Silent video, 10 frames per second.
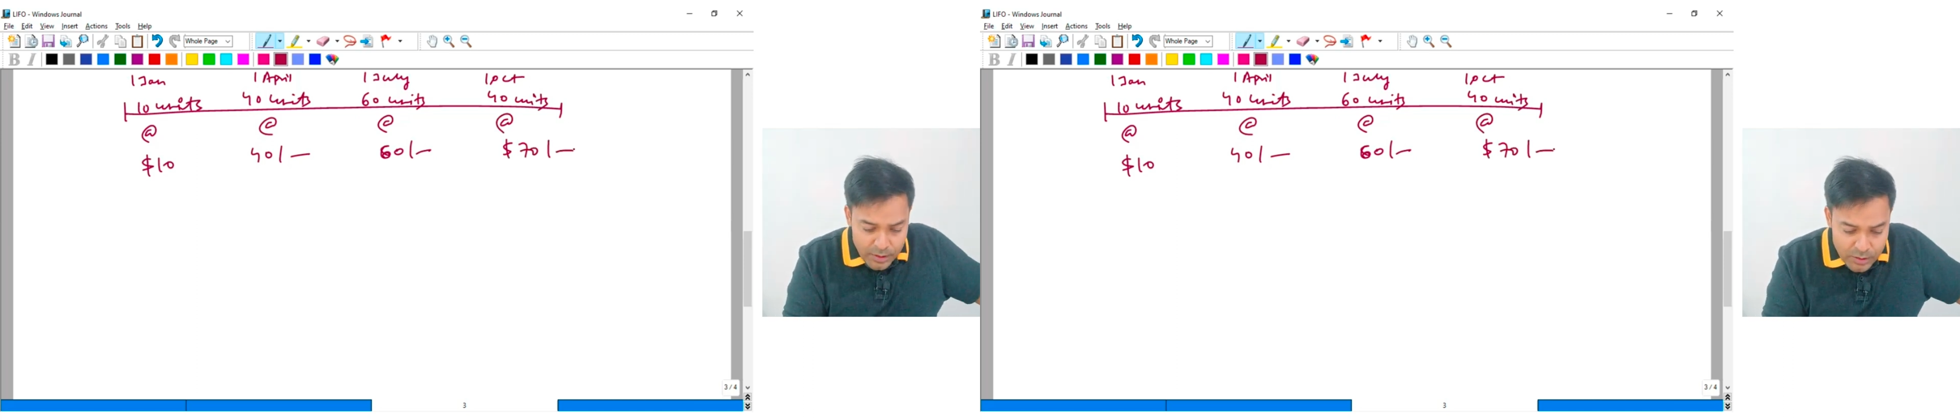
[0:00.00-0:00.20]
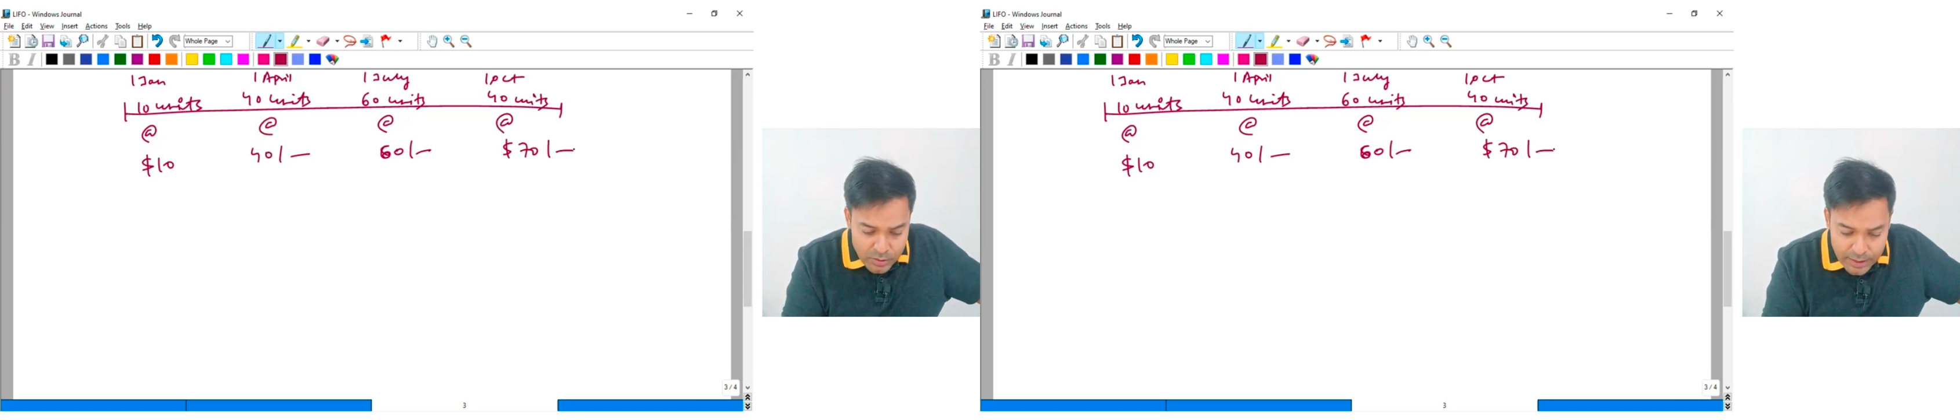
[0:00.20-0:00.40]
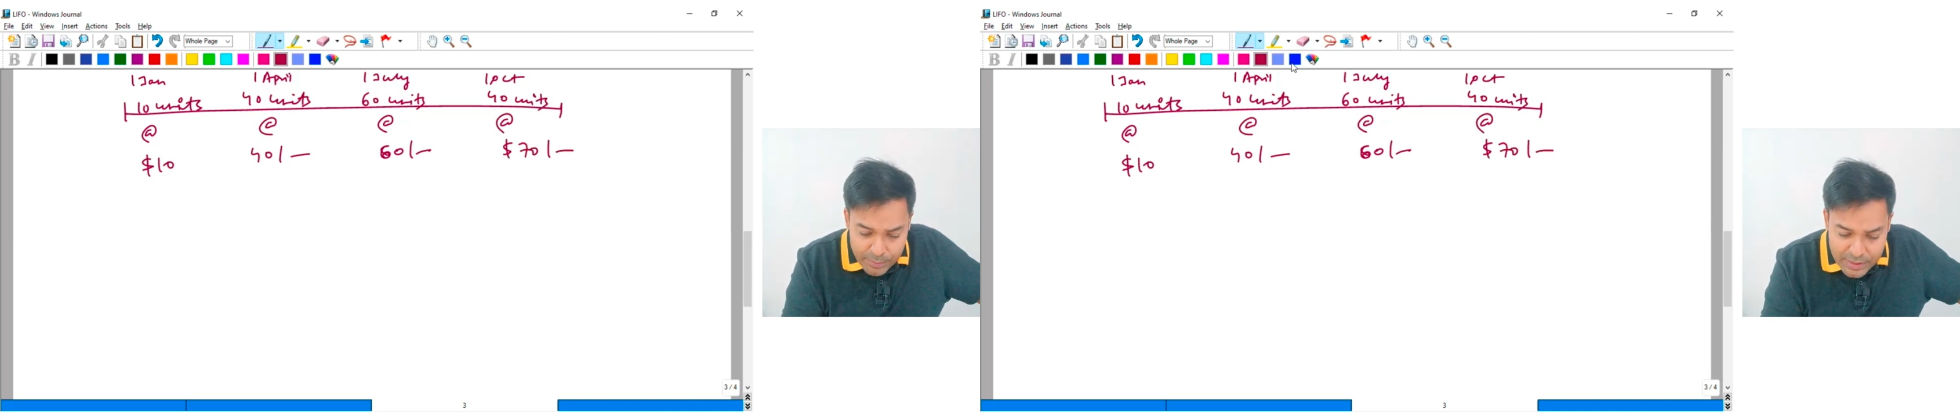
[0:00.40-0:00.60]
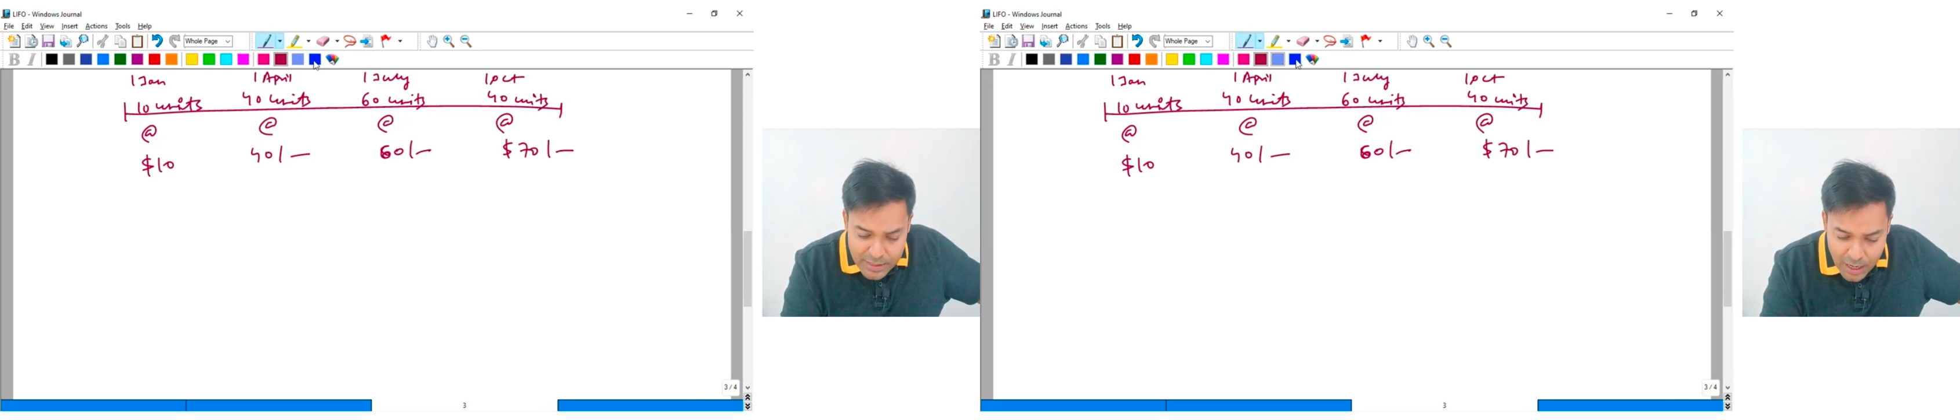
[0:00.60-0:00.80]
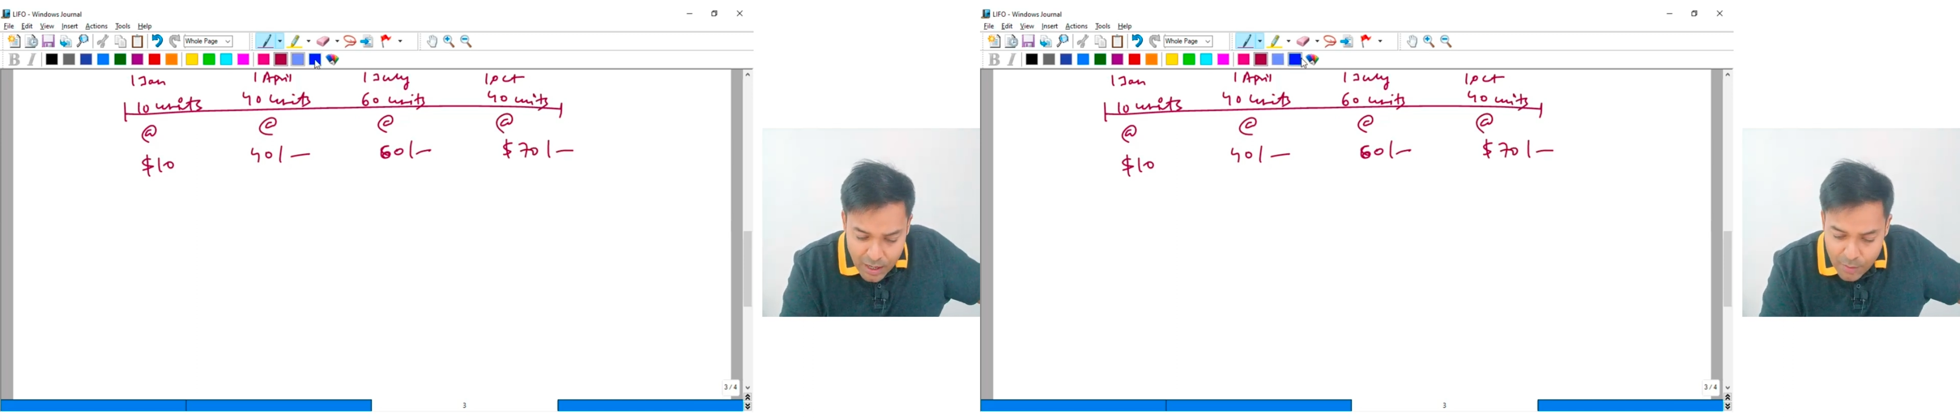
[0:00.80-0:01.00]
So that
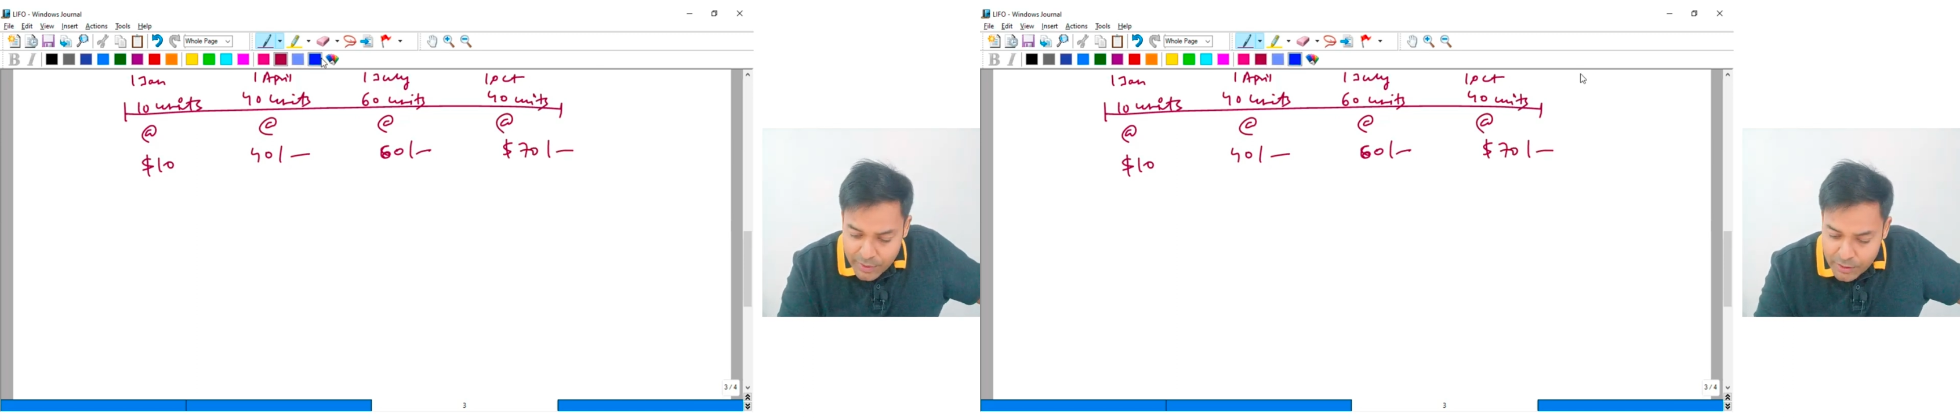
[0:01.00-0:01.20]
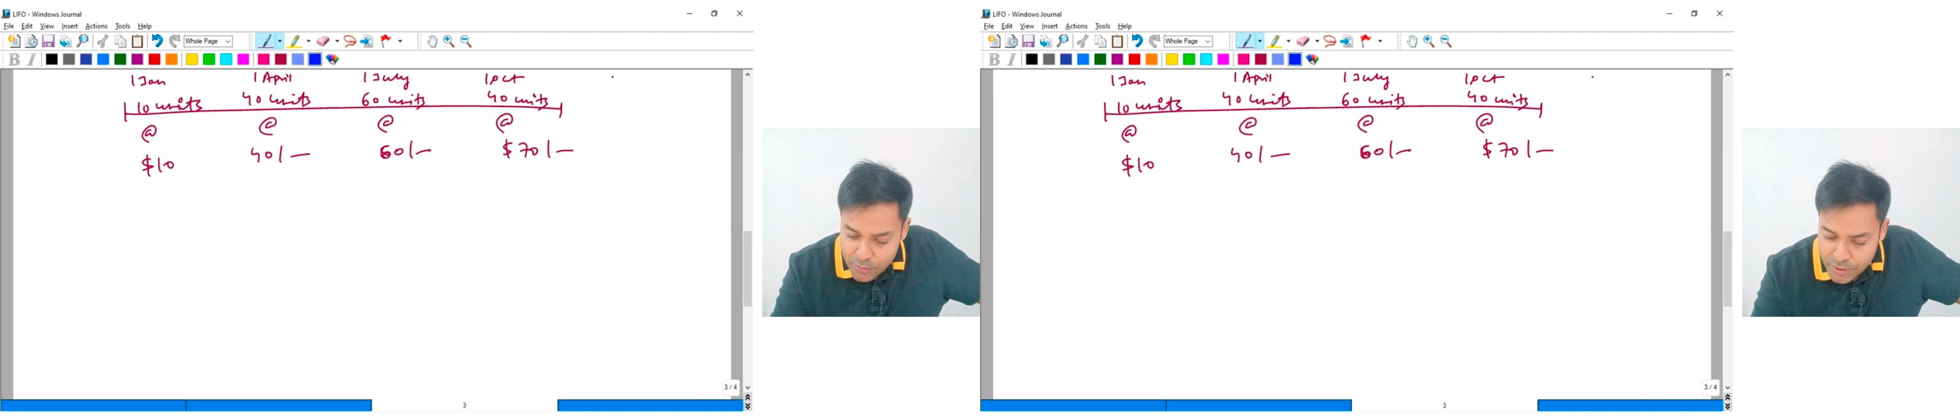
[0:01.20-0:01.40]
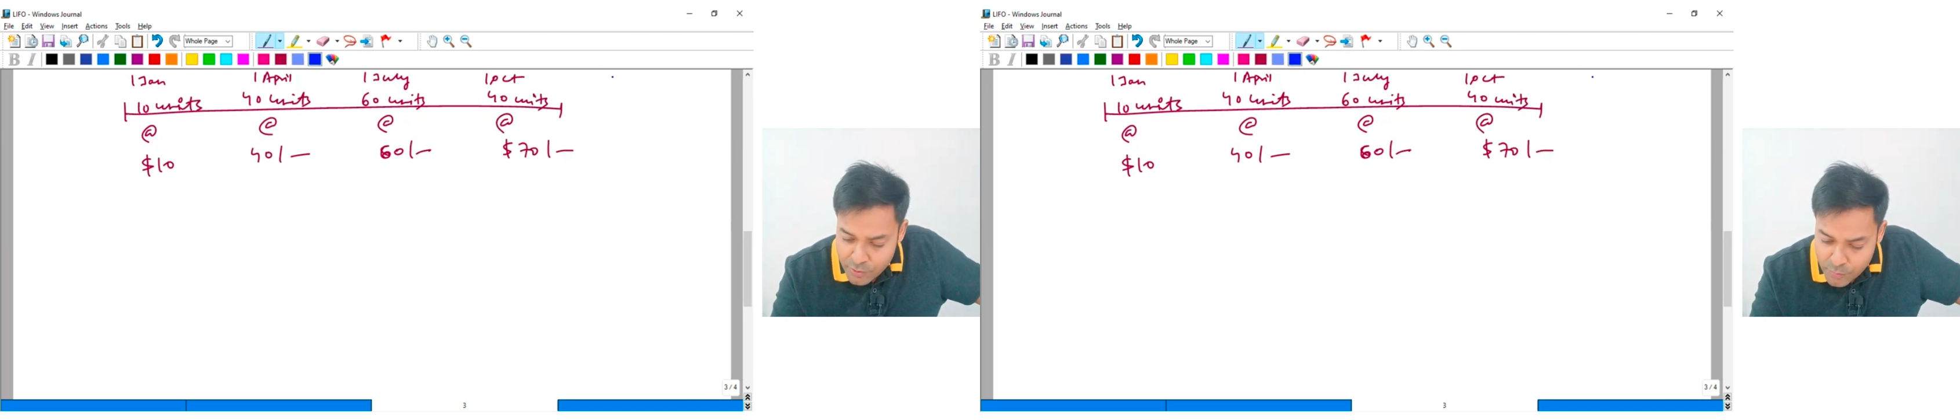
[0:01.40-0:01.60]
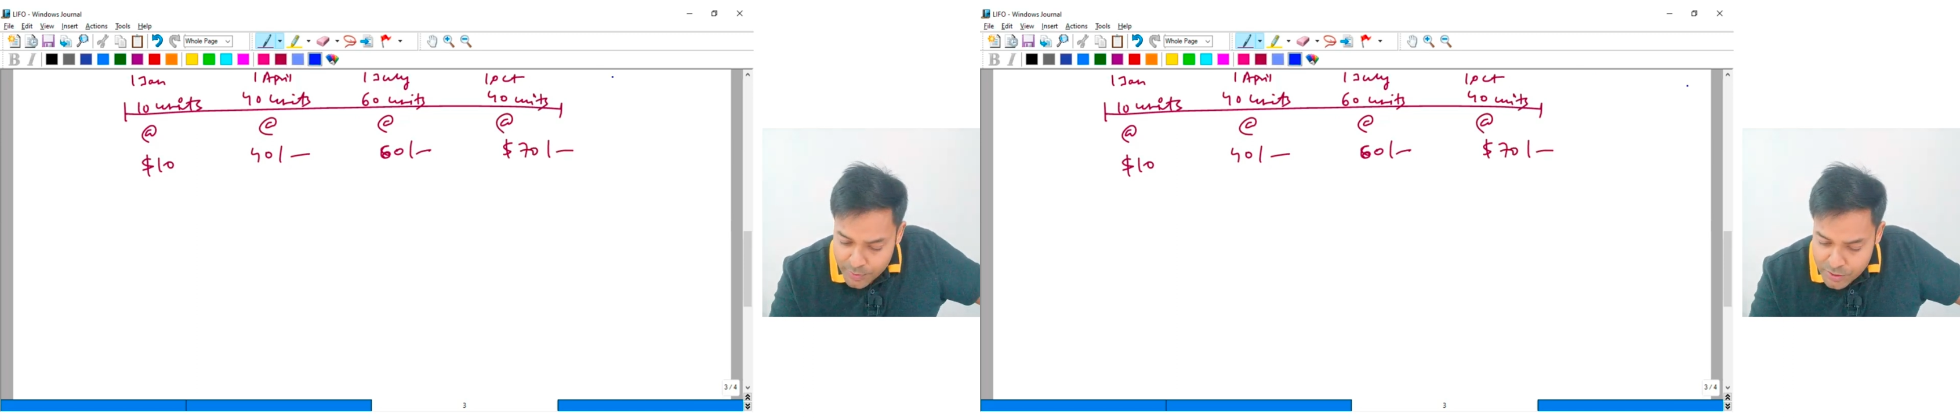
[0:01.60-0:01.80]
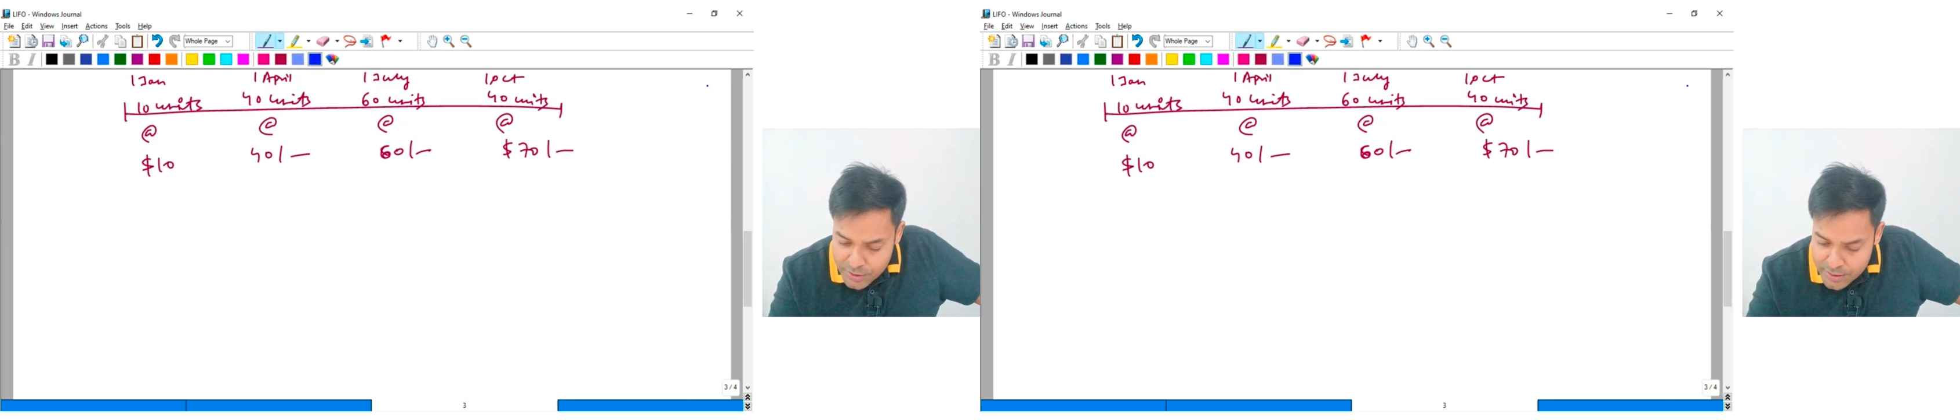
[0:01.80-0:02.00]
means how many units you
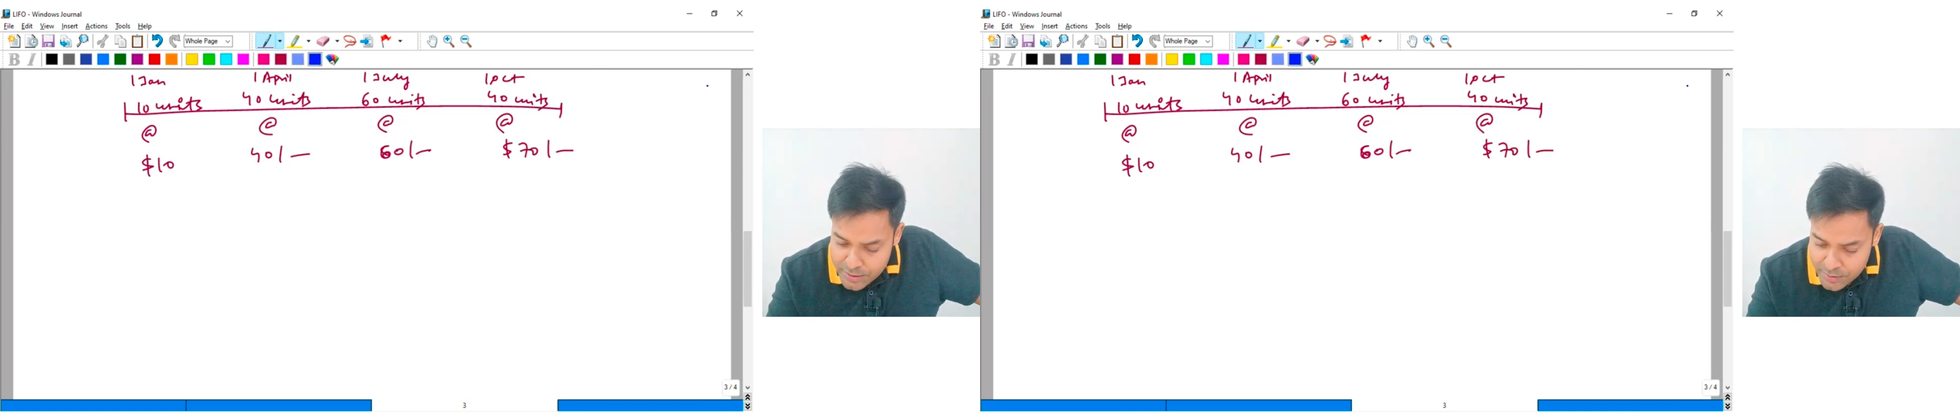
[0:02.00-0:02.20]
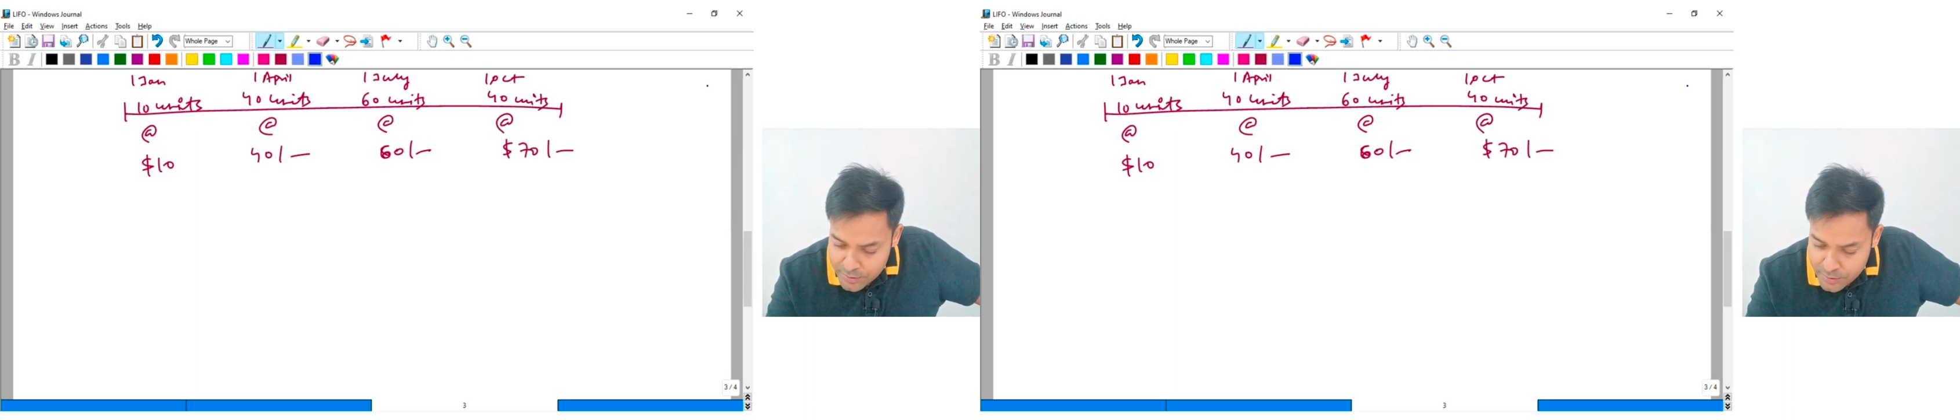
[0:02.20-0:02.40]
purchased?